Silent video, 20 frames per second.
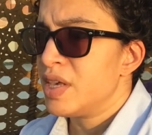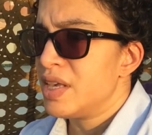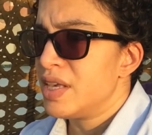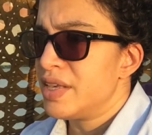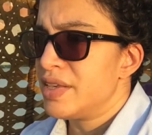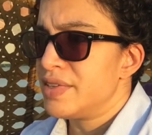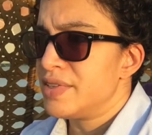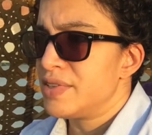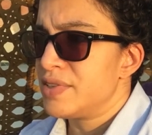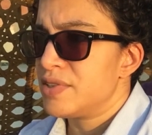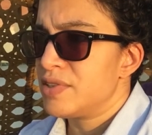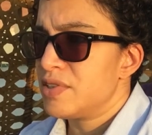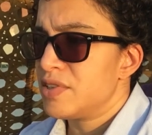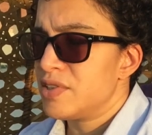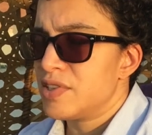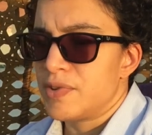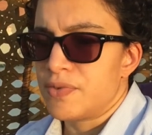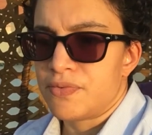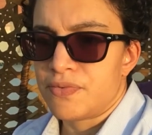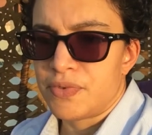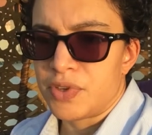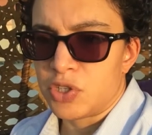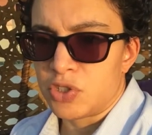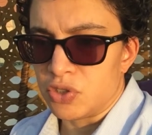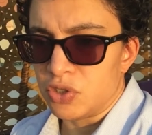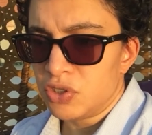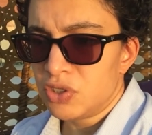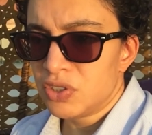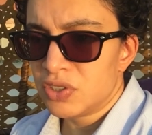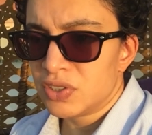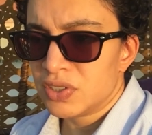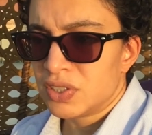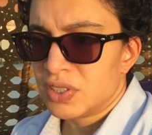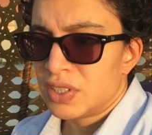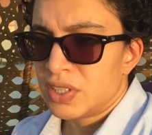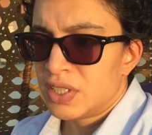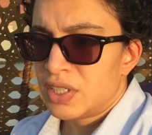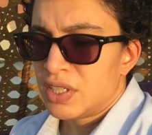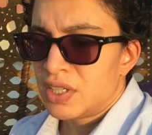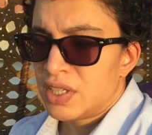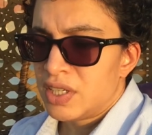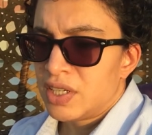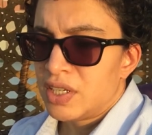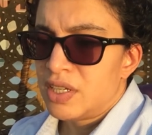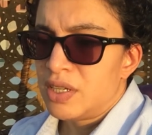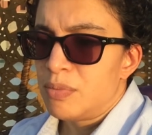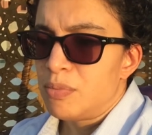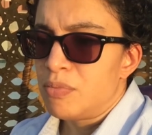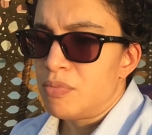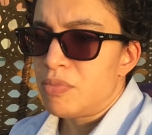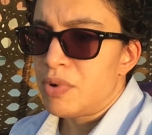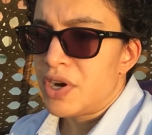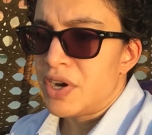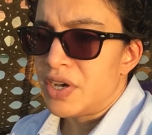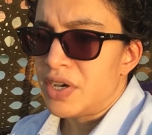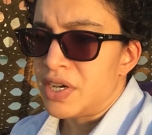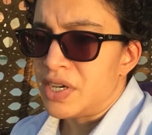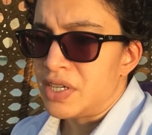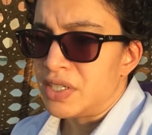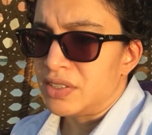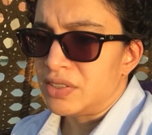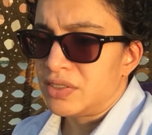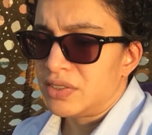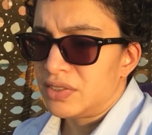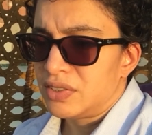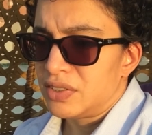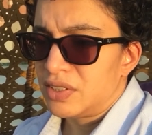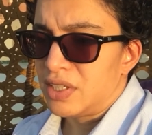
is sufficient. But